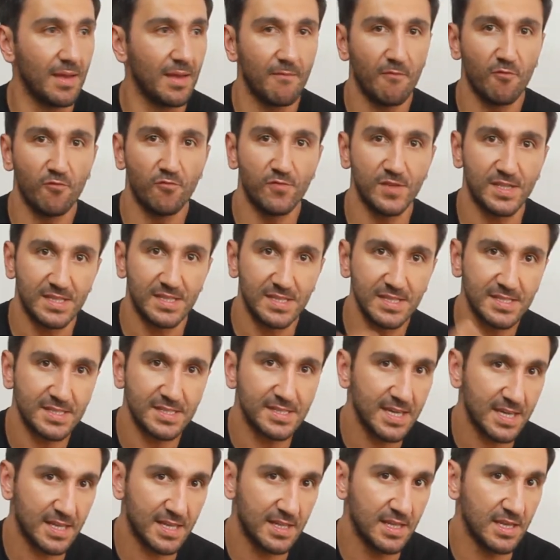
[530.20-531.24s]
with this
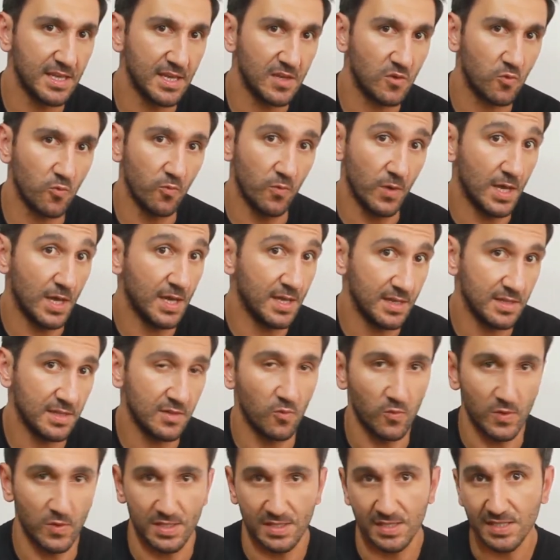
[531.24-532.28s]
technique
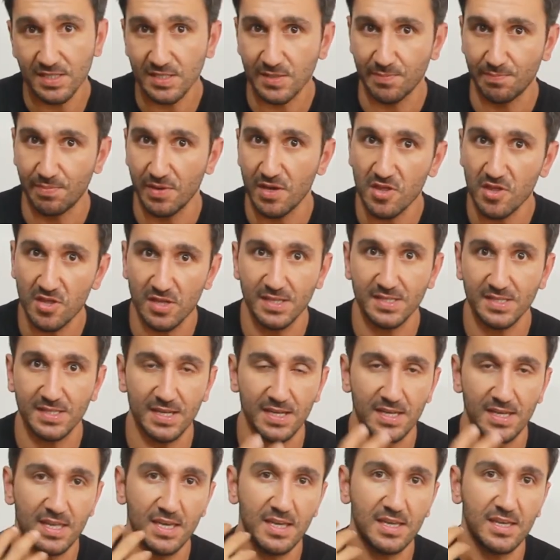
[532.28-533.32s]
and with this species,
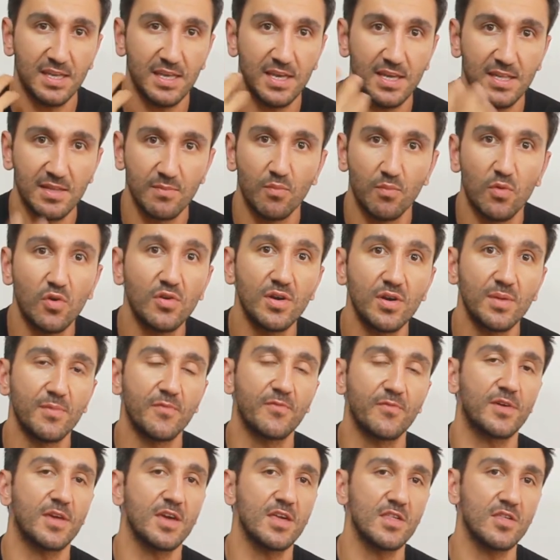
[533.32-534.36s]
I can get more
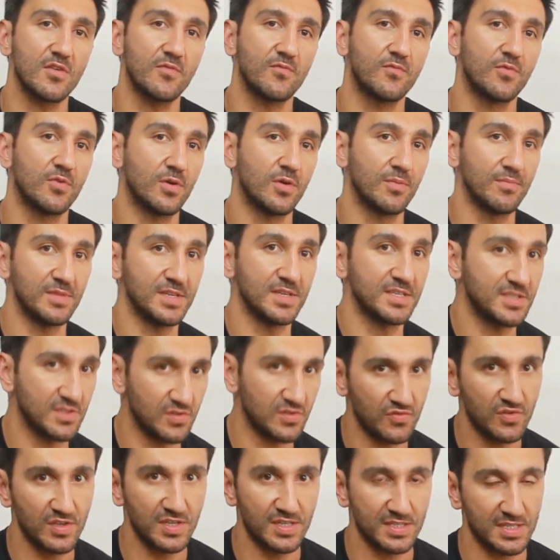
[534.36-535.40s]
ramification from these
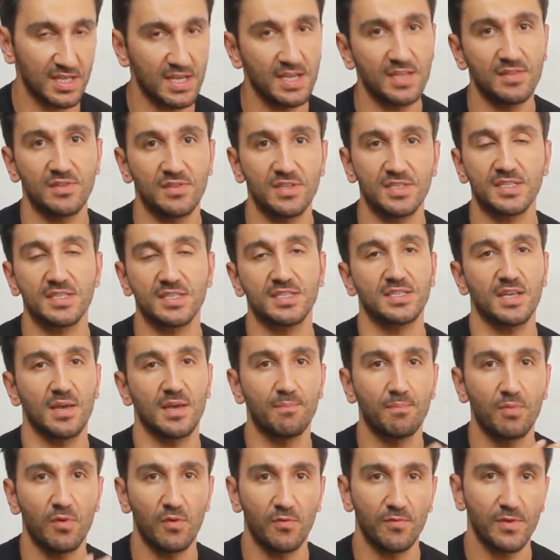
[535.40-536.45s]
trees, and this is a
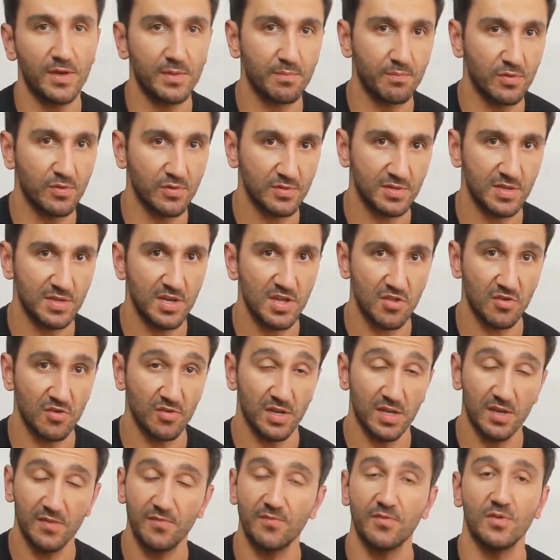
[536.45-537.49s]
perfect procedure
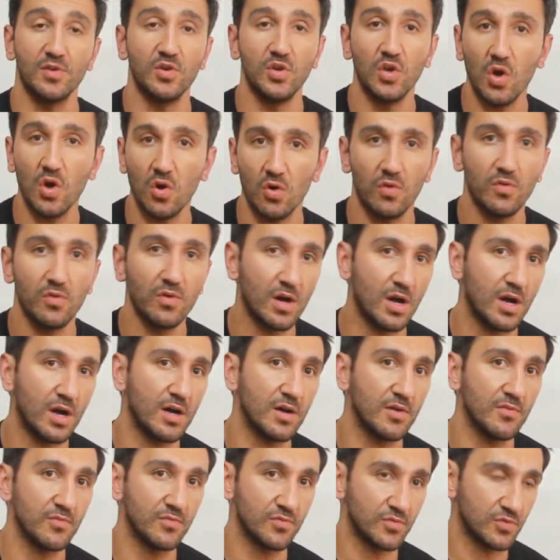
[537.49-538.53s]
if you know
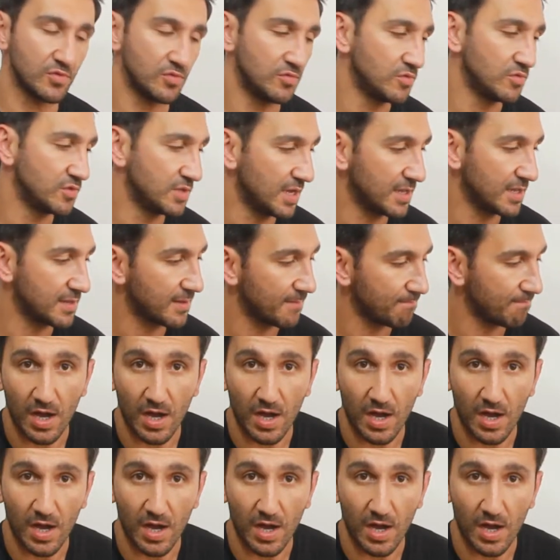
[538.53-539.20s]
how to do that.